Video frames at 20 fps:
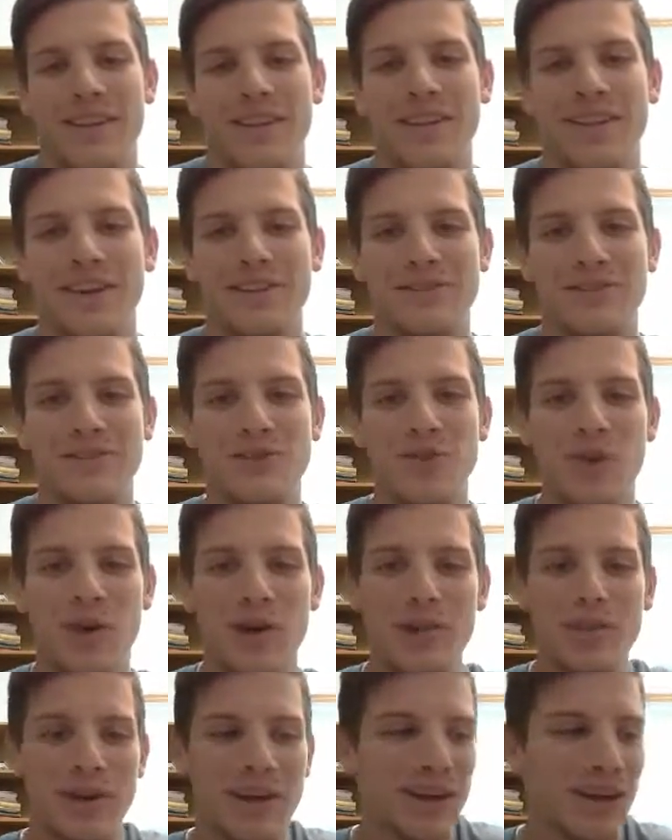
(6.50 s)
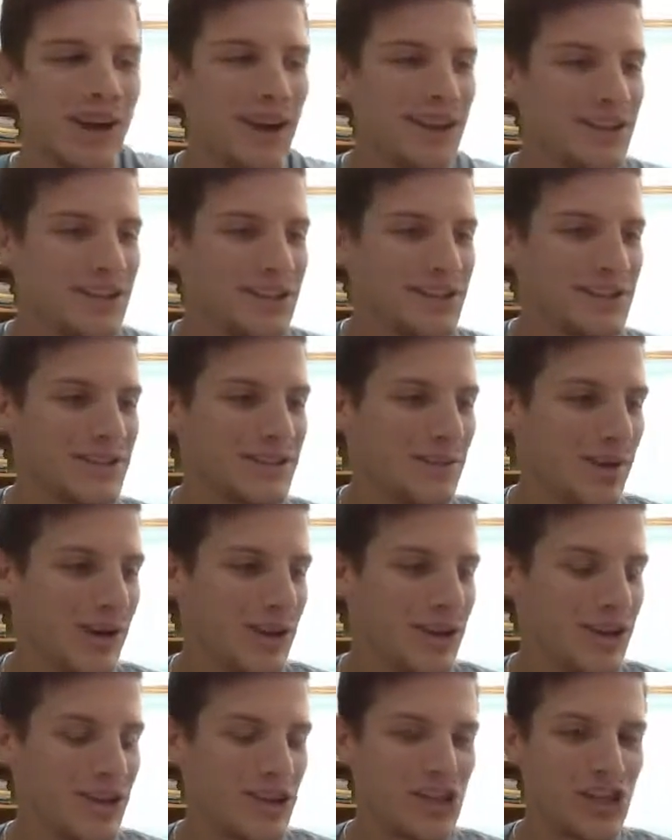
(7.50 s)
Thanks for joining me. I just
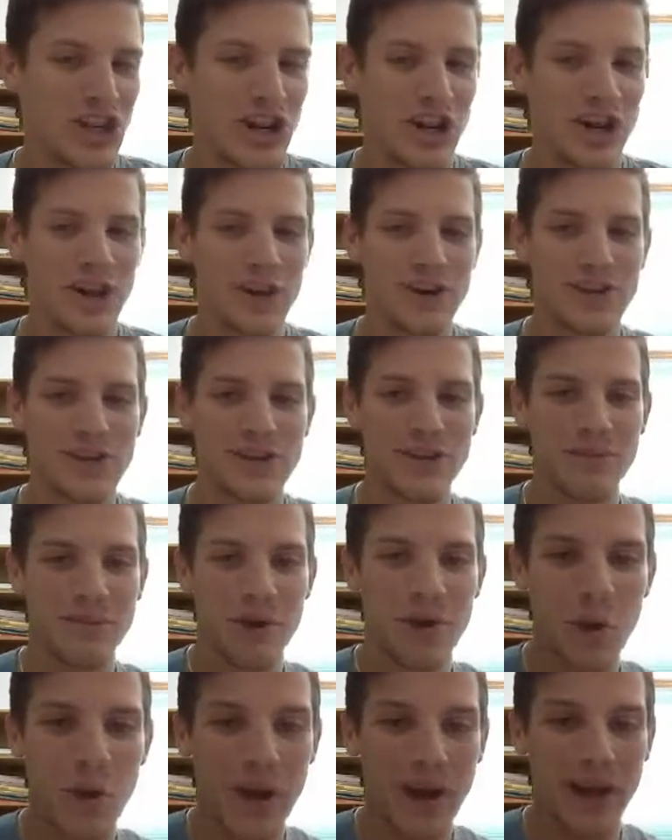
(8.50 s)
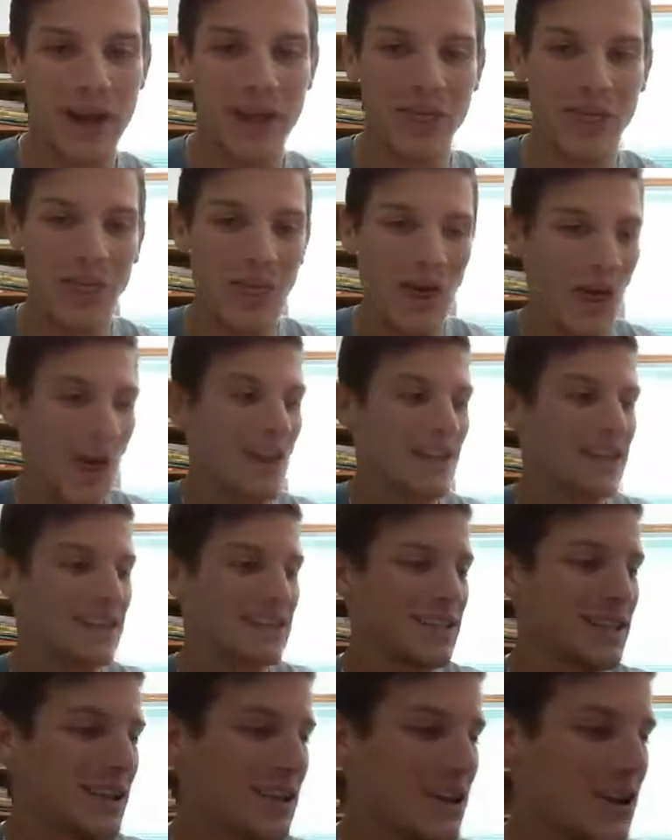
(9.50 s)
wanted to share some quick
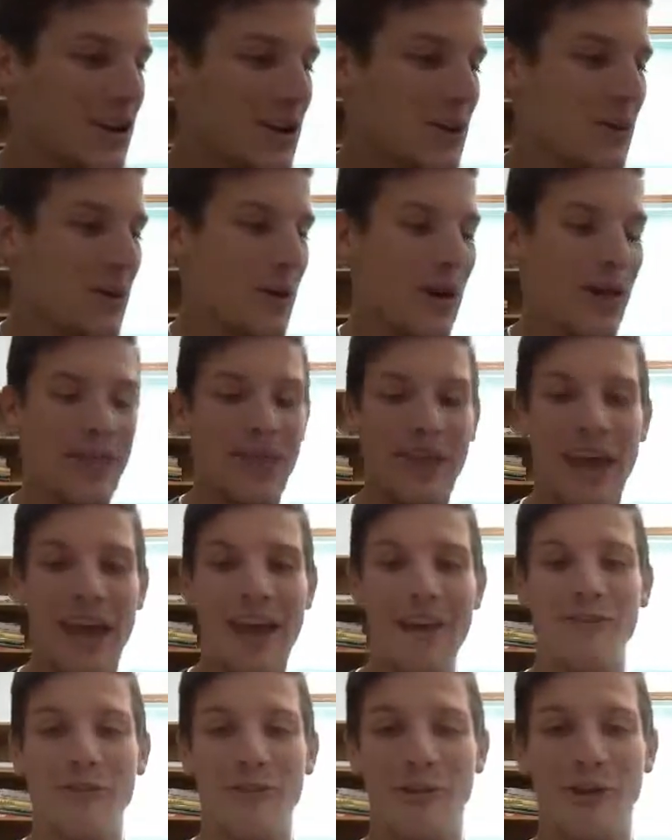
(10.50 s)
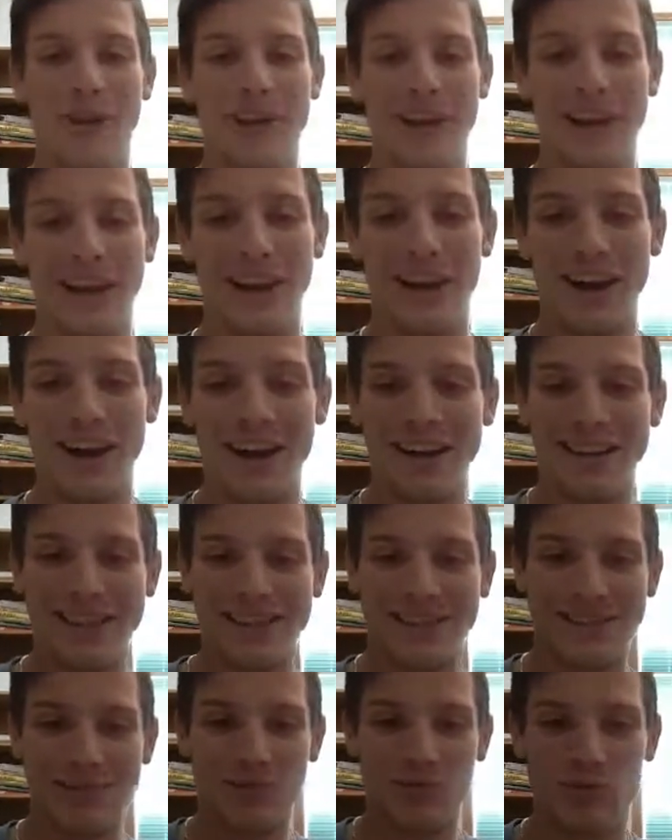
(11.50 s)
thoughts with everyone here. I
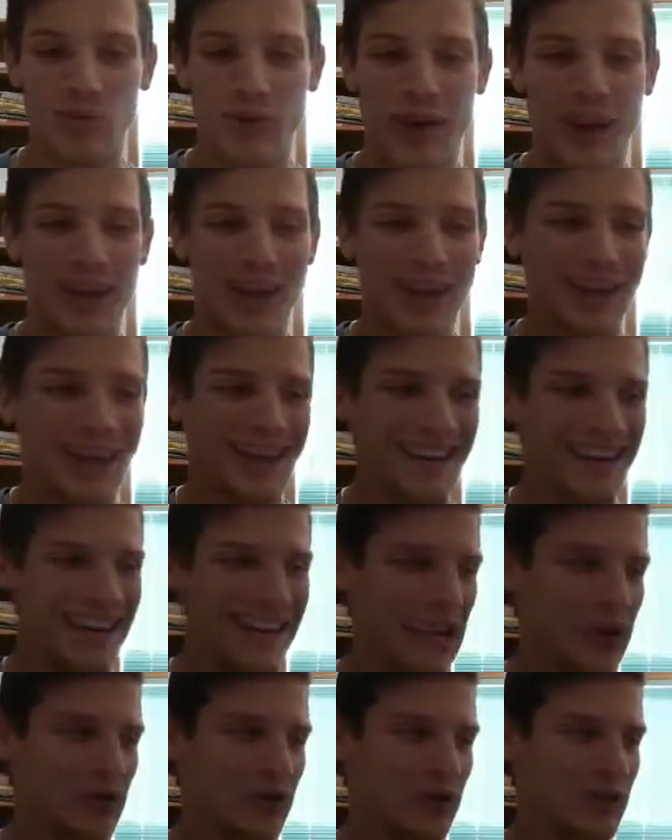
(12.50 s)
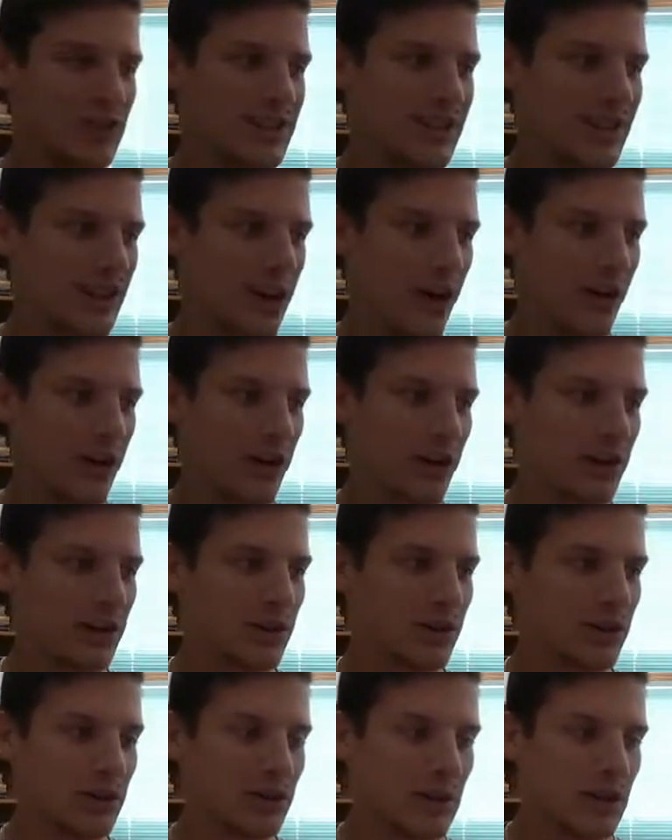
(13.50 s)
just read an interesting
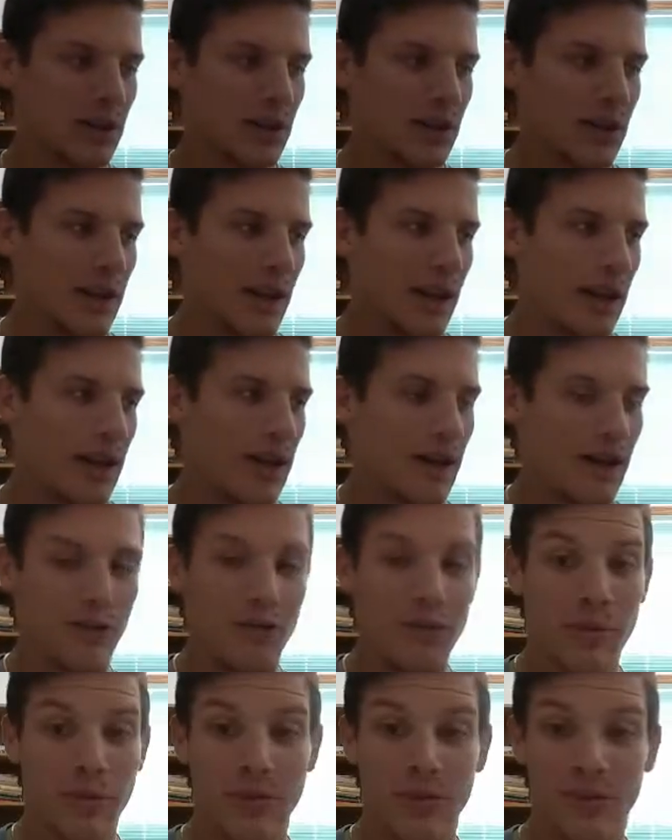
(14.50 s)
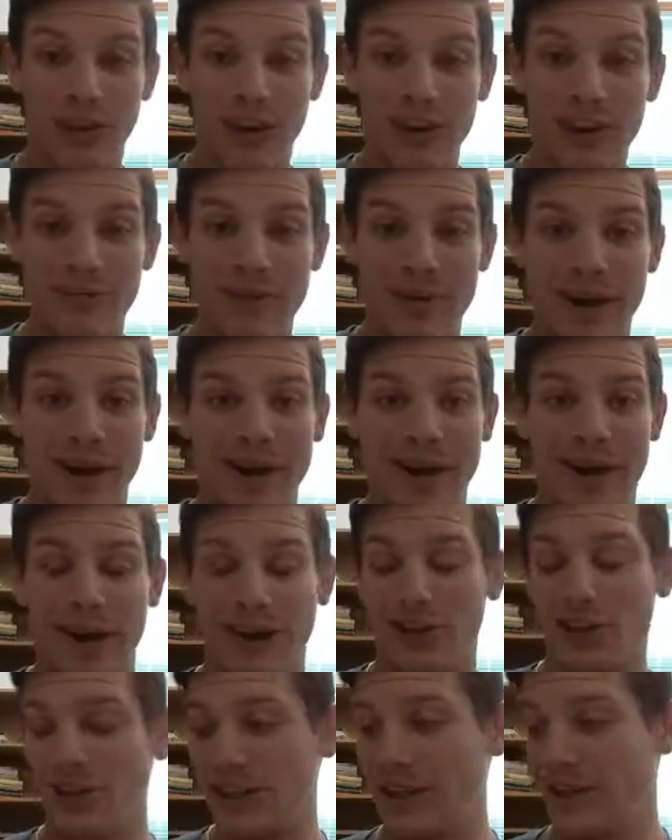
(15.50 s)
article from a friend of mine,
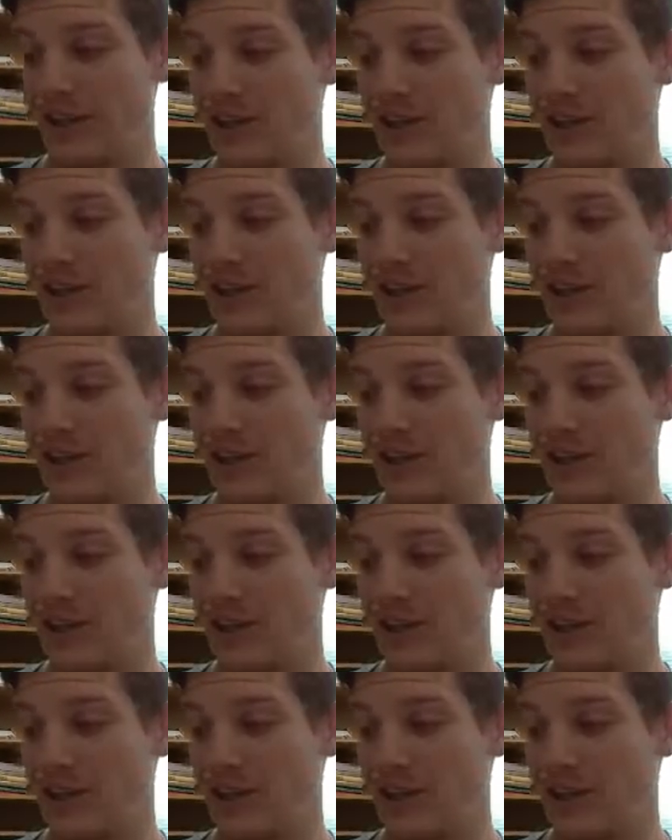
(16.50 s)
actually.